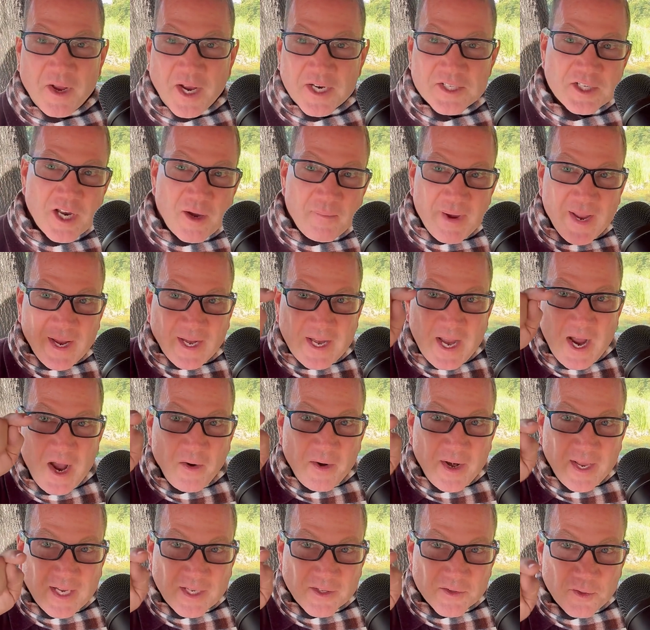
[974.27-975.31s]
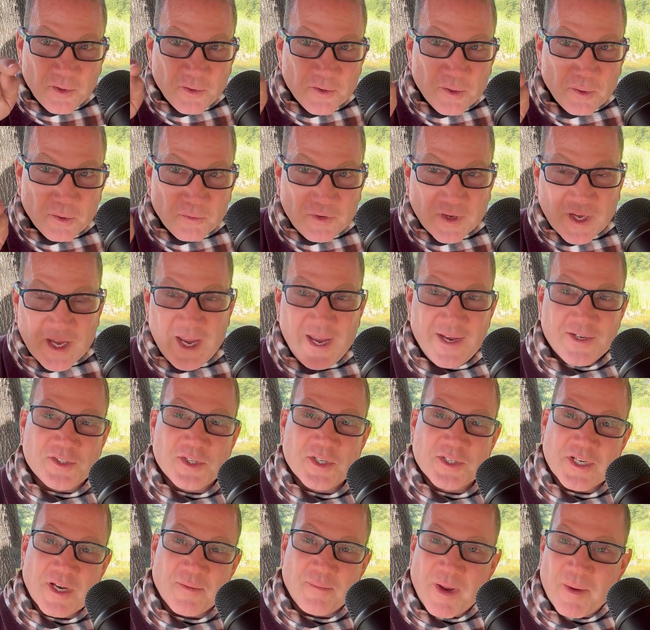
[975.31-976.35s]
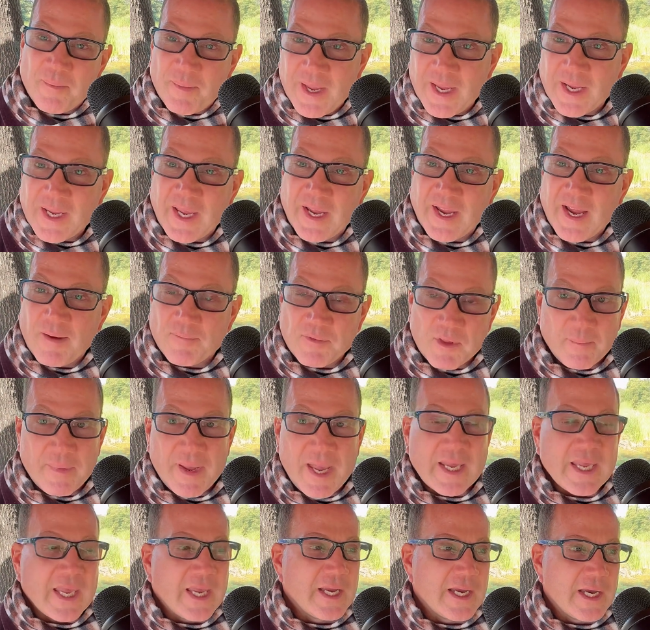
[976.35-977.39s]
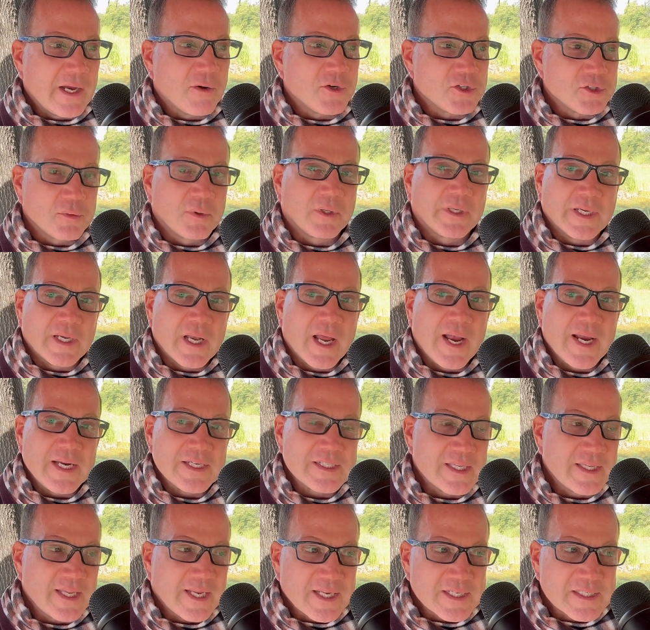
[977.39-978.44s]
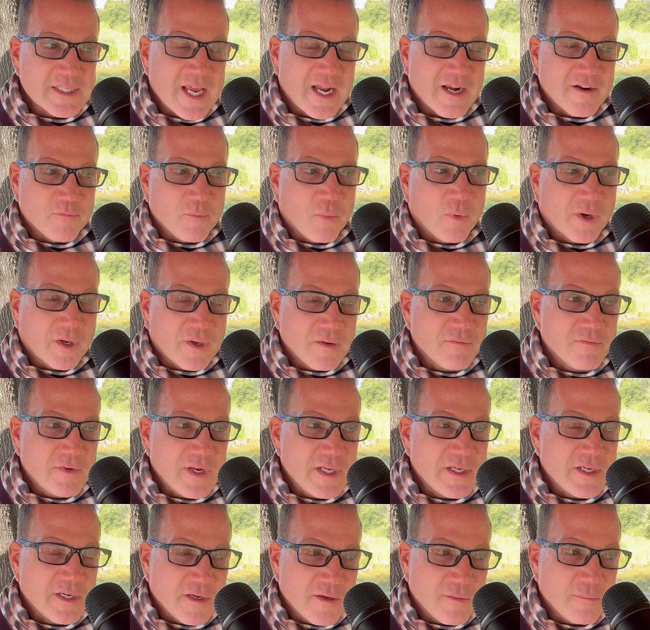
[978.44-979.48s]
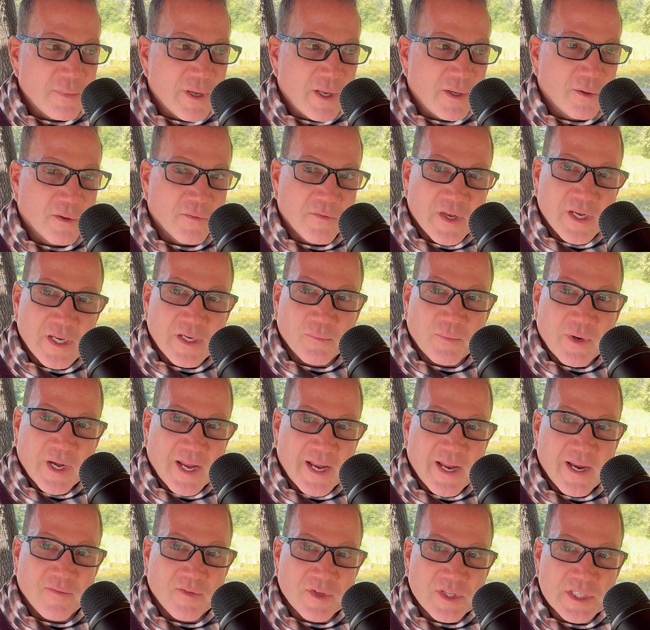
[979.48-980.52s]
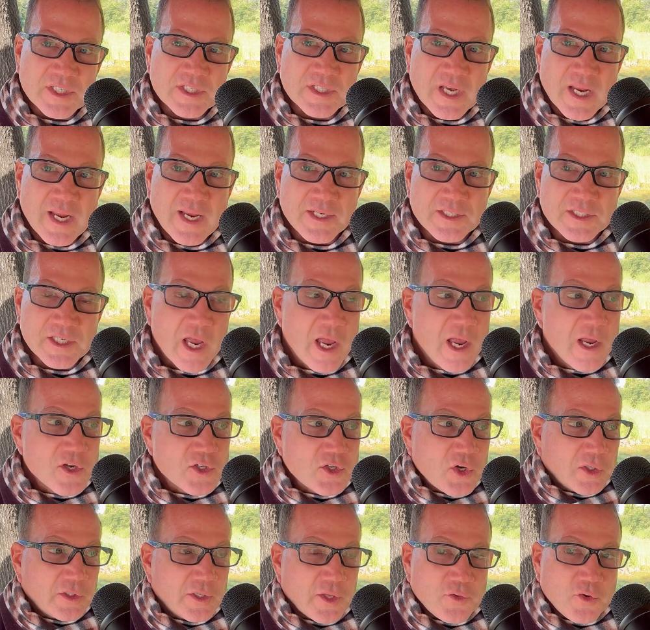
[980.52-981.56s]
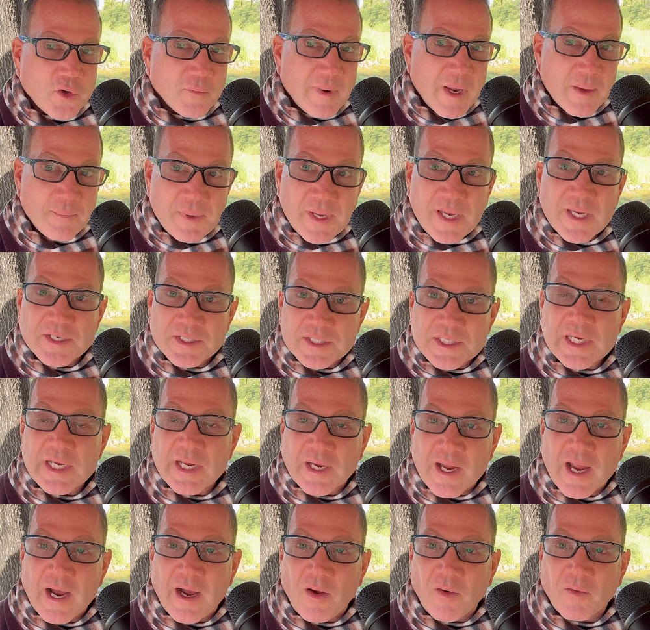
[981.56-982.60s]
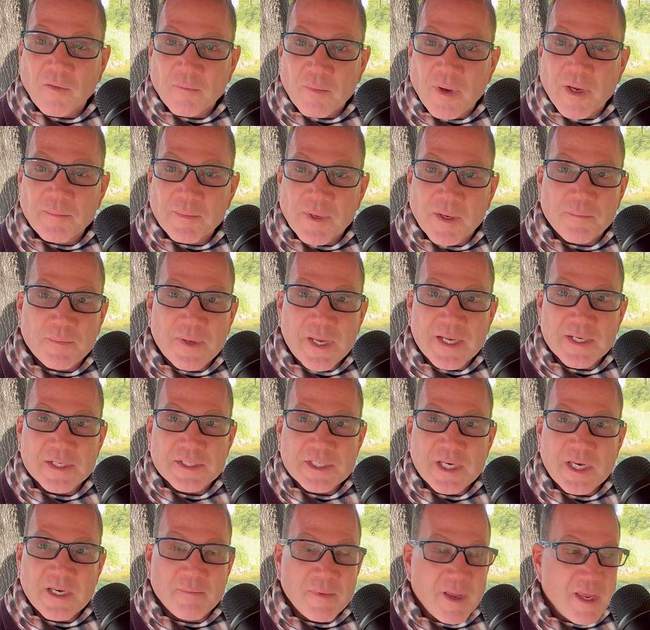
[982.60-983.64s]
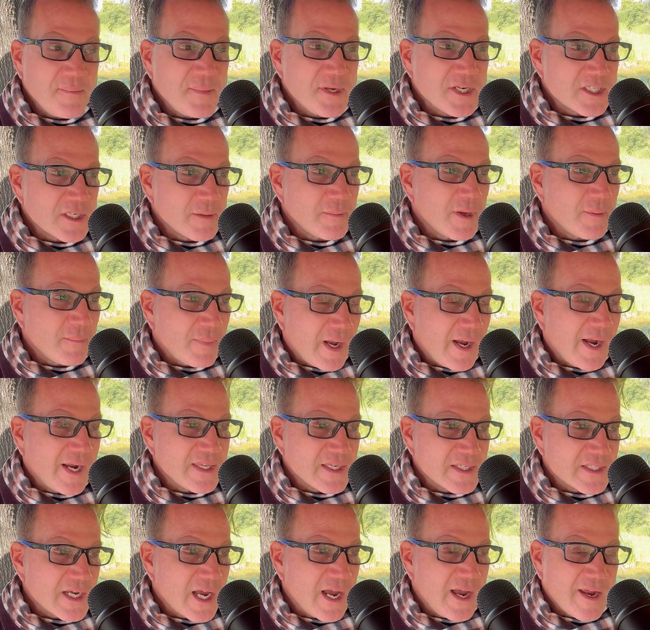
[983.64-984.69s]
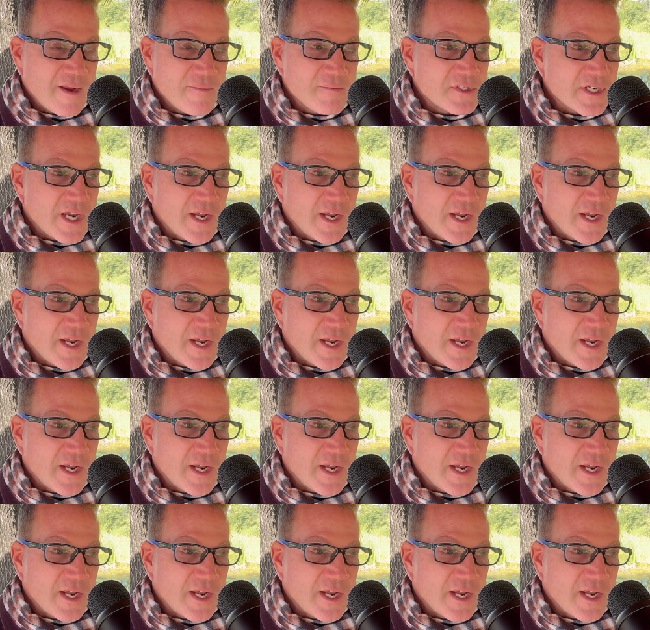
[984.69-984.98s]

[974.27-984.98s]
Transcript: I saw my account. I get little notifications on my banking app. The banking here is really nice. I think it's kind of more convenient and better than what I have in the States. Certainly through my PNC account. My PNC maybe is a bit behind the times.